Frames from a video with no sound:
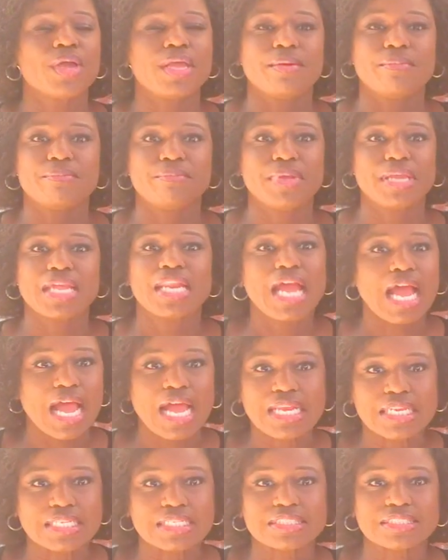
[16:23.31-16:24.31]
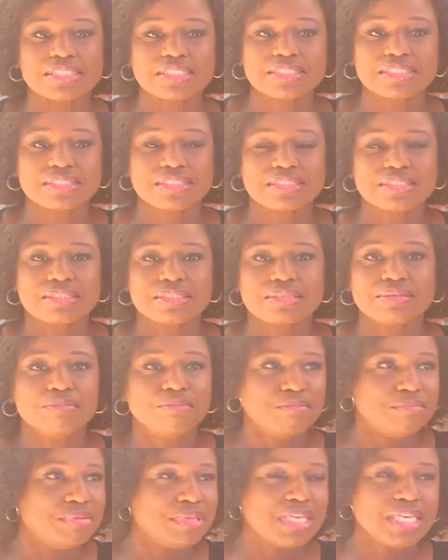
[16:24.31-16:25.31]
in being honest,
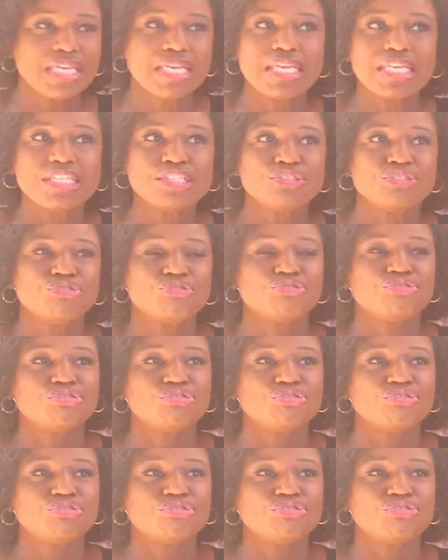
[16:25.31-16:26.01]
being,